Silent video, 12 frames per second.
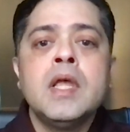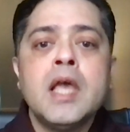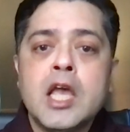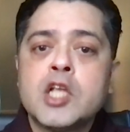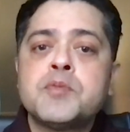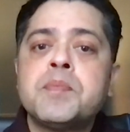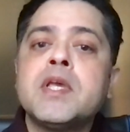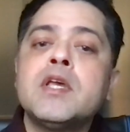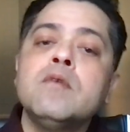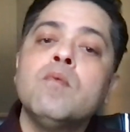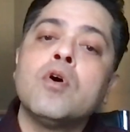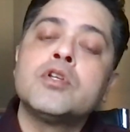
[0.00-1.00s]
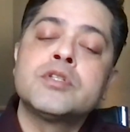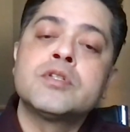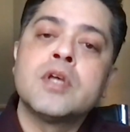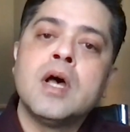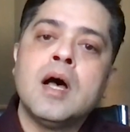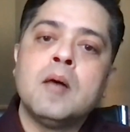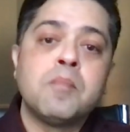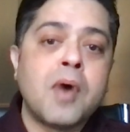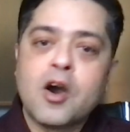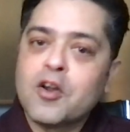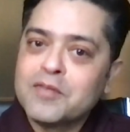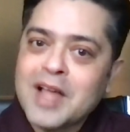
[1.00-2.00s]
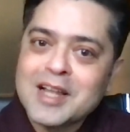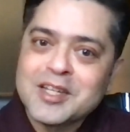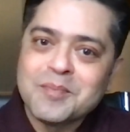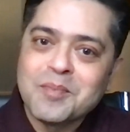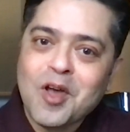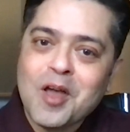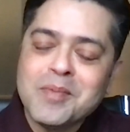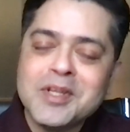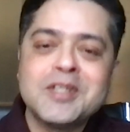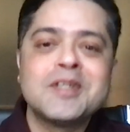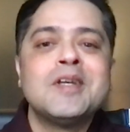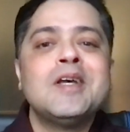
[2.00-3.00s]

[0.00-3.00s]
HPE was uh, part of that deployment.